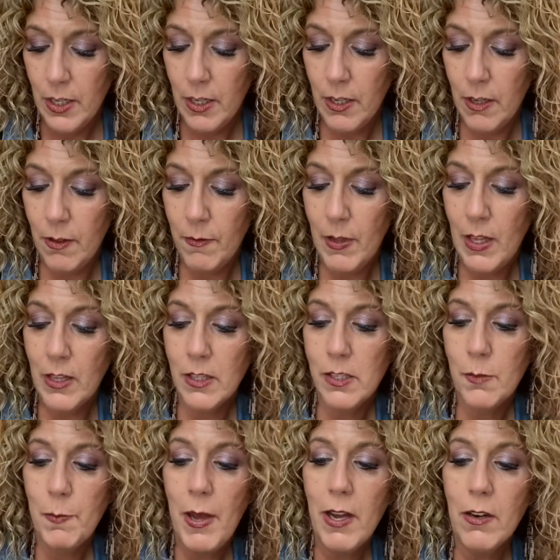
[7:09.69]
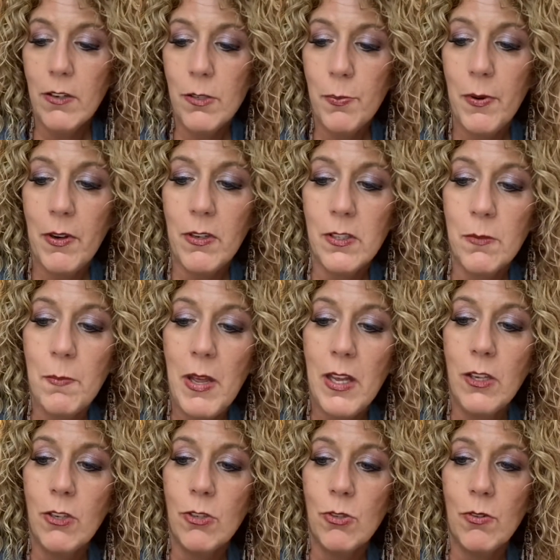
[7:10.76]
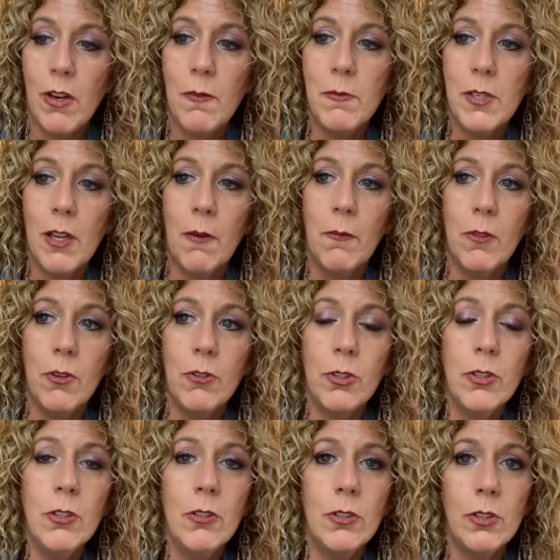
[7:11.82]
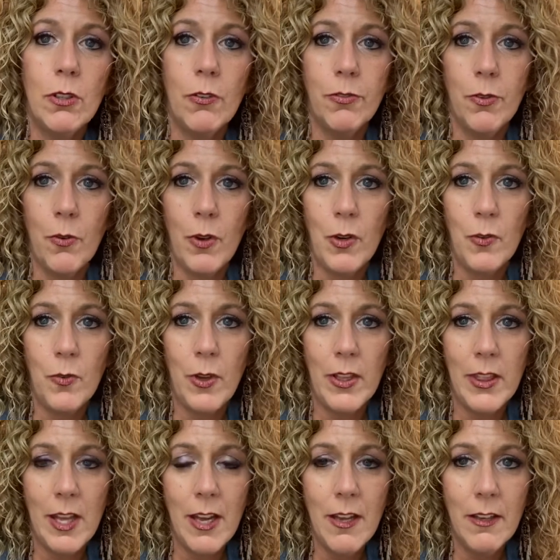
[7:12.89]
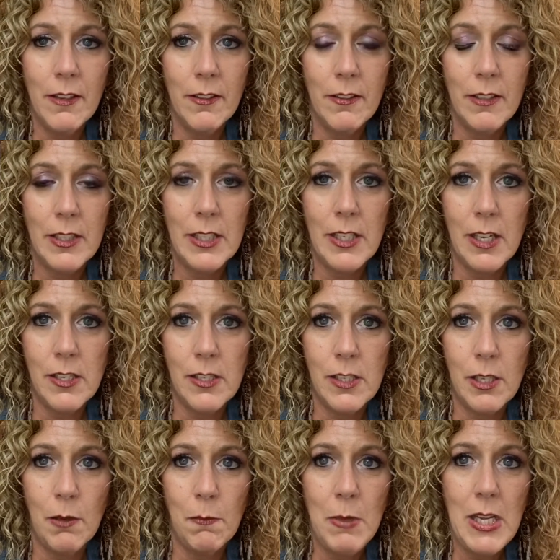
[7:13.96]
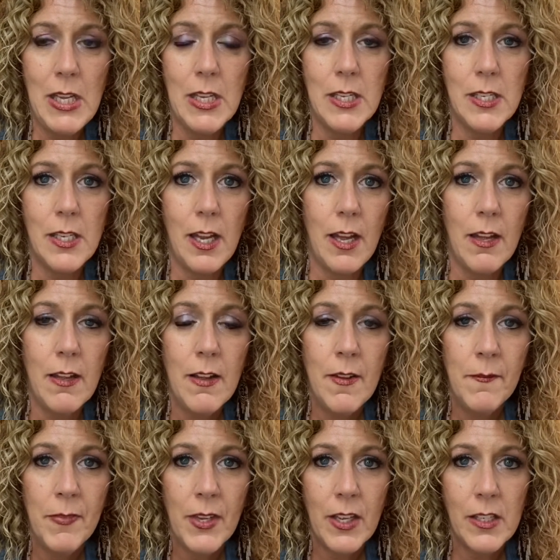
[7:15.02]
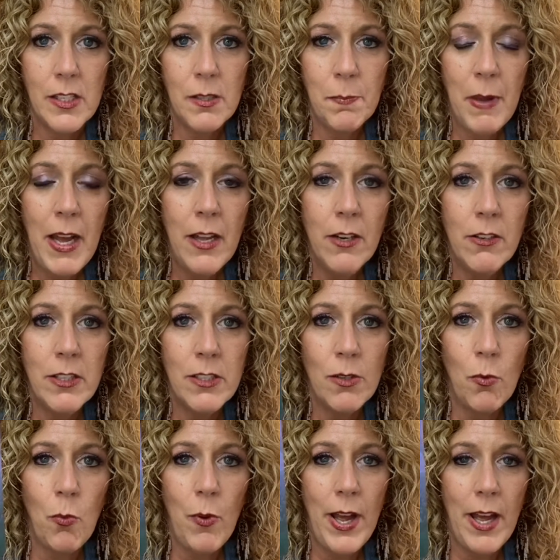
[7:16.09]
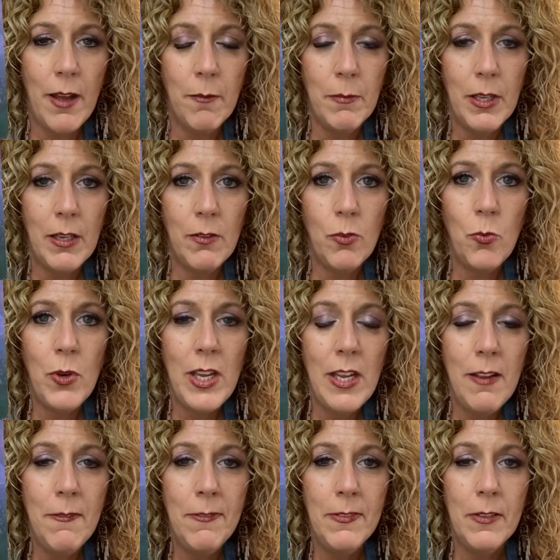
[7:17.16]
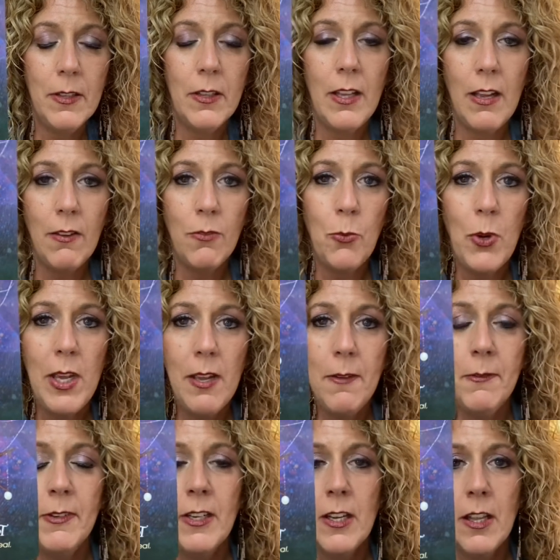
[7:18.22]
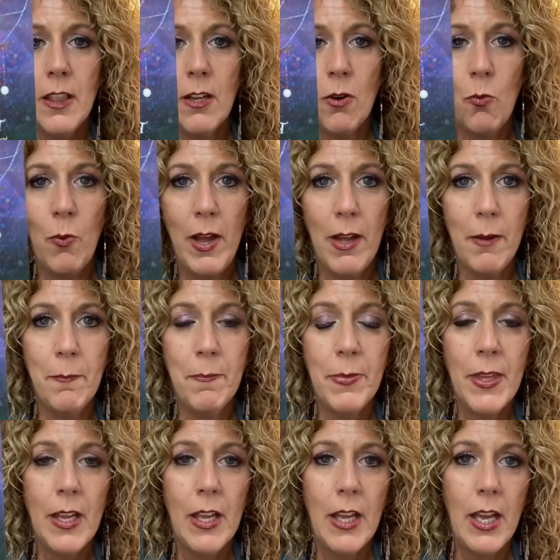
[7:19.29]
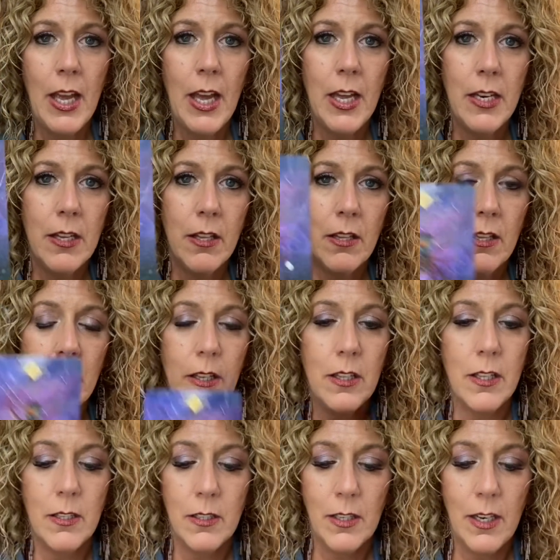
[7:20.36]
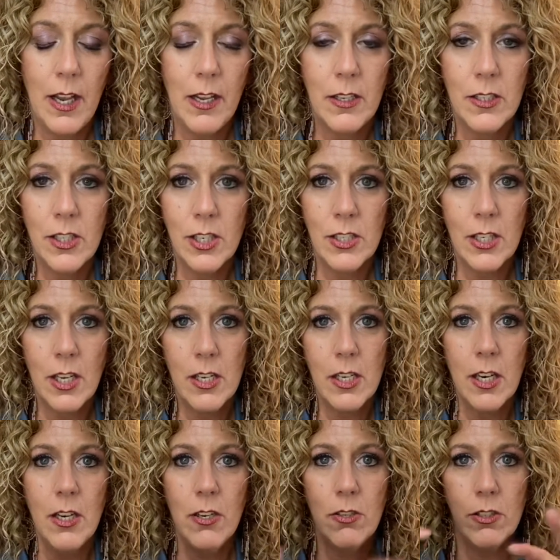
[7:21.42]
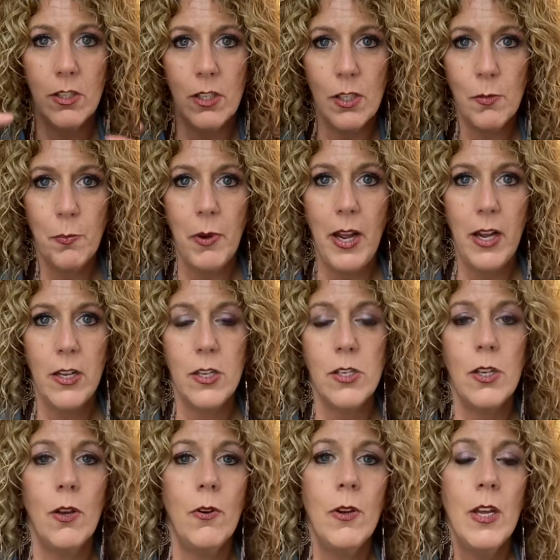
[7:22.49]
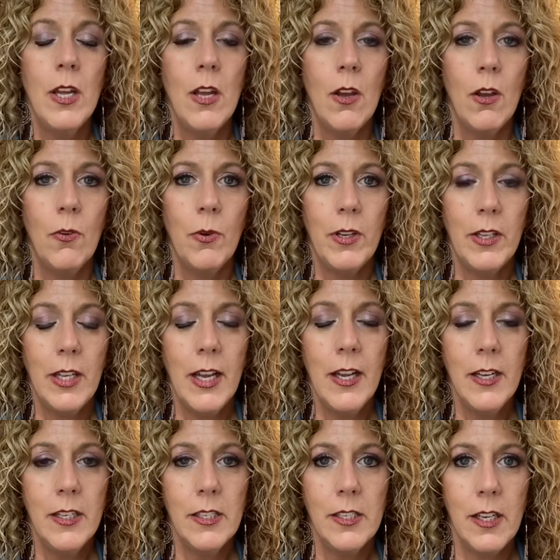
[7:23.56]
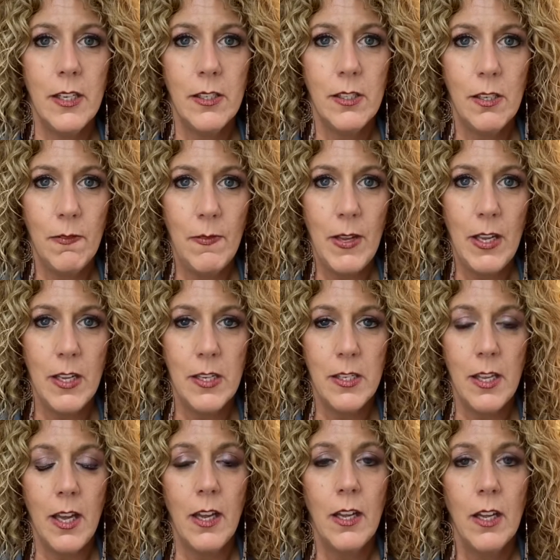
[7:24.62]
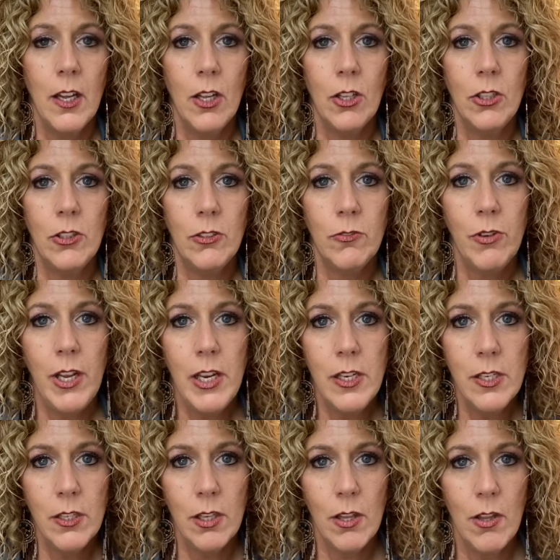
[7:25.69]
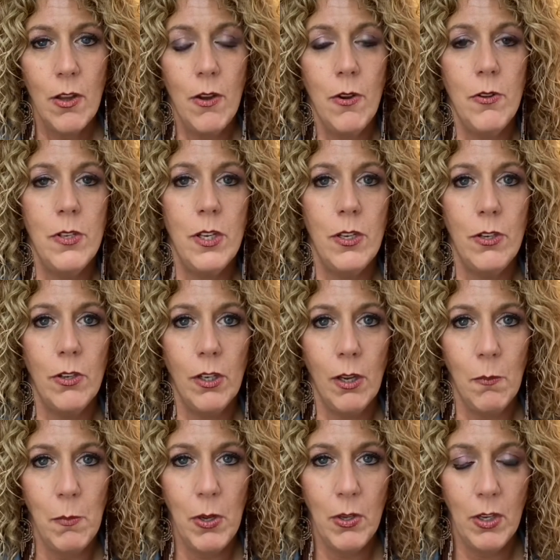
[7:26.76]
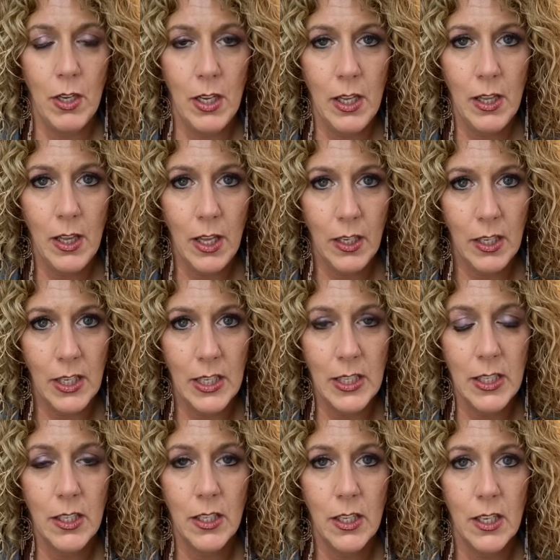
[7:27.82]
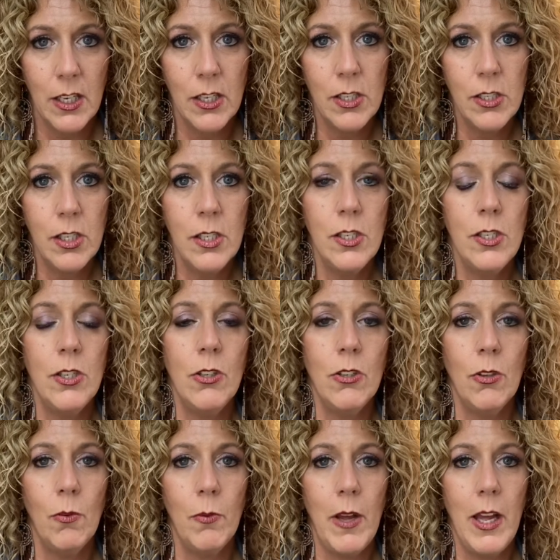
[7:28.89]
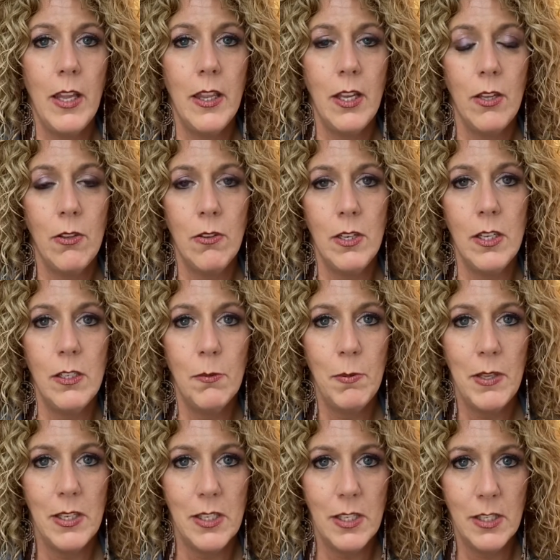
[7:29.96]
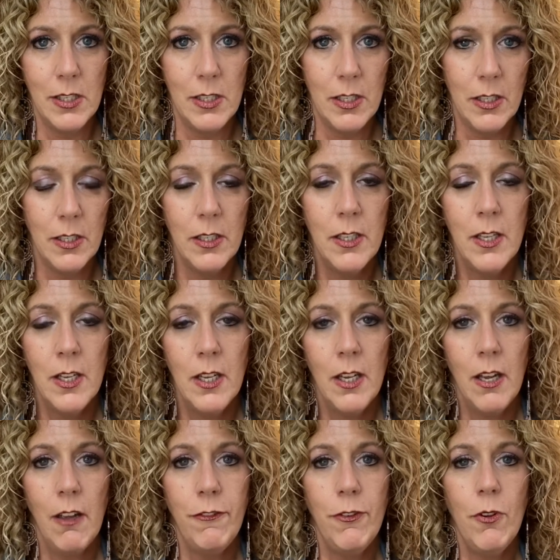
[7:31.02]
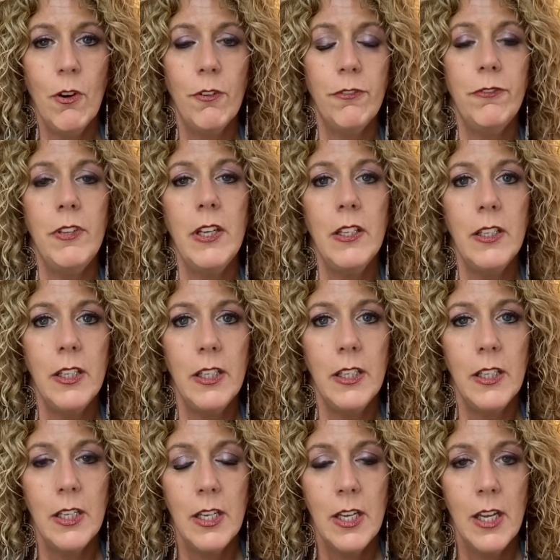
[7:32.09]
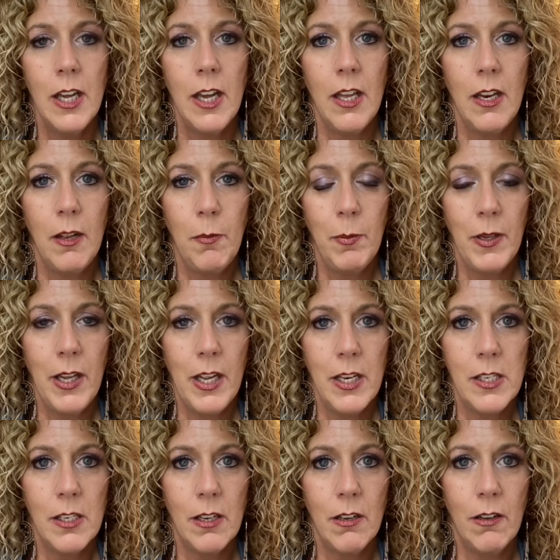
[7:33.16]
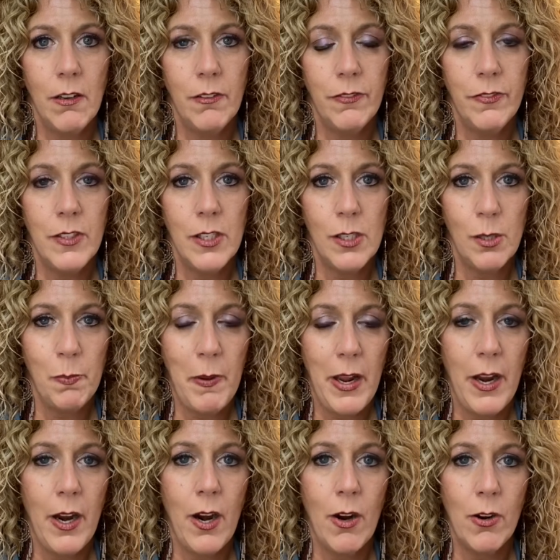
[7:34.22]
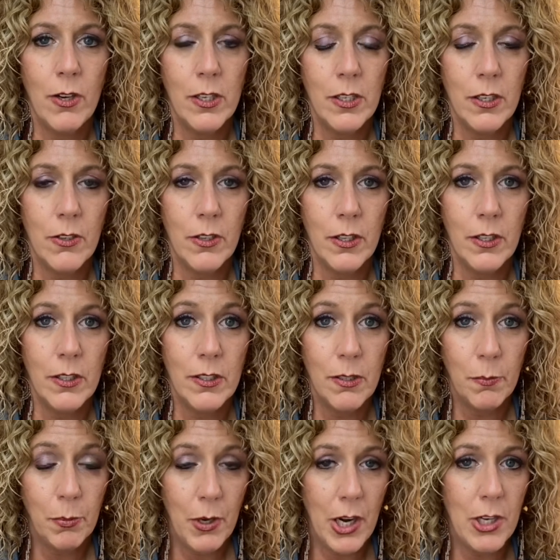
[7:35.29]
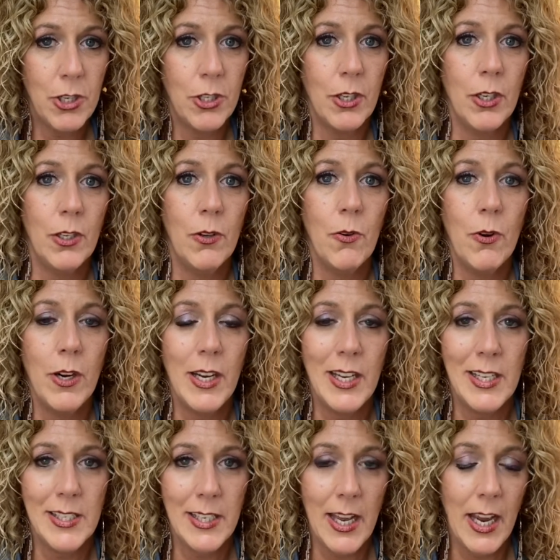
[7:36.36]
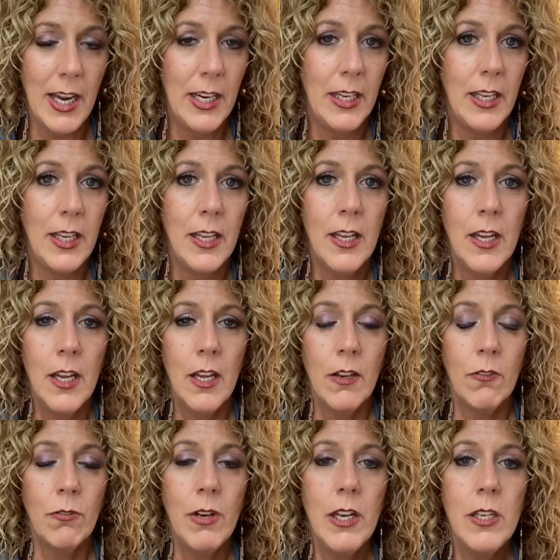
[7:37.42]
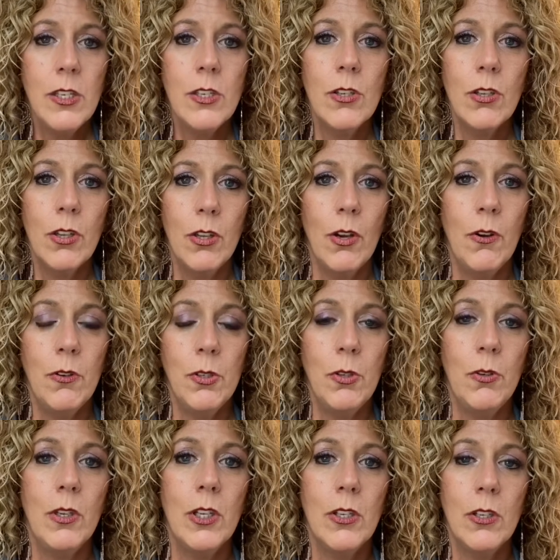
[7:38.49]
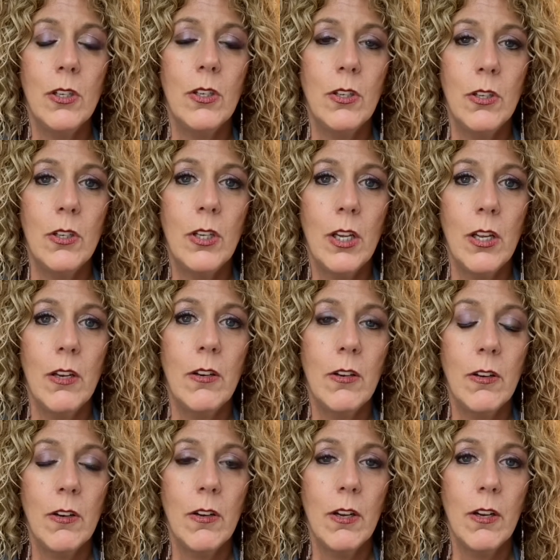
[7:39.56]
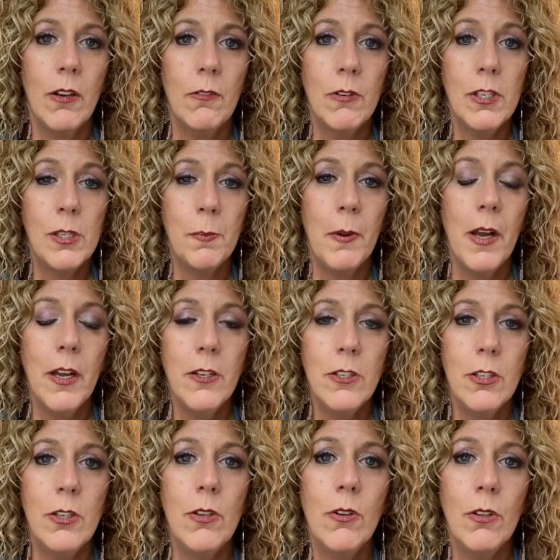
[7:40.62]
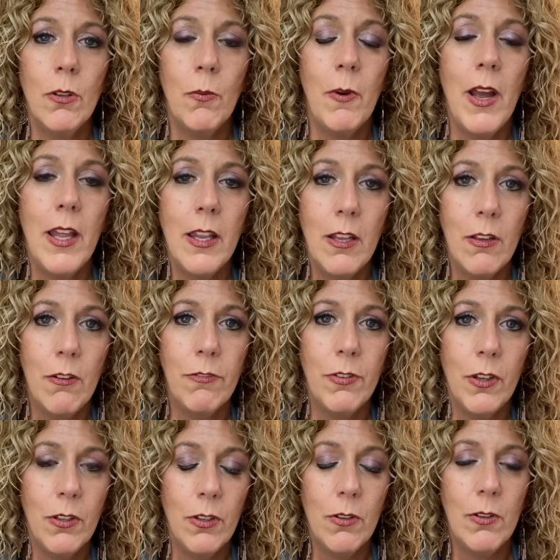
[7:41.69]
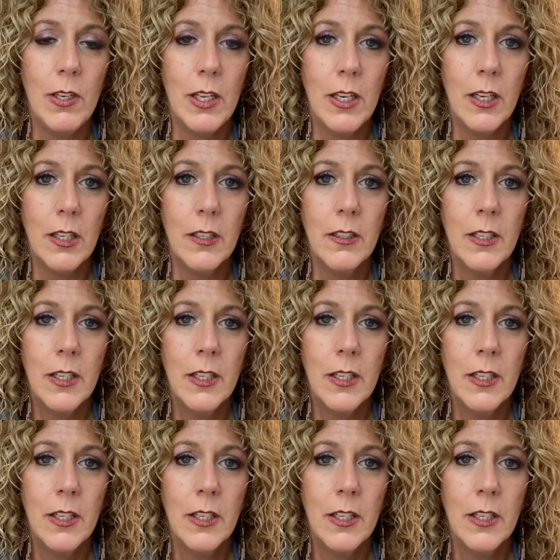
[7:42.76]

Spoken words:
And the Spider Spirits make your dreams come true. So for what that says to me is that a spider is a web. They weave their web, and that just continues to spread. So what that says to me is that reach to those in your community that can assist you in the way that you need to be assisted. If you are feeling in a place of despair or depression or anxiety, reach to those who can respond to you in the way that you feel you need it.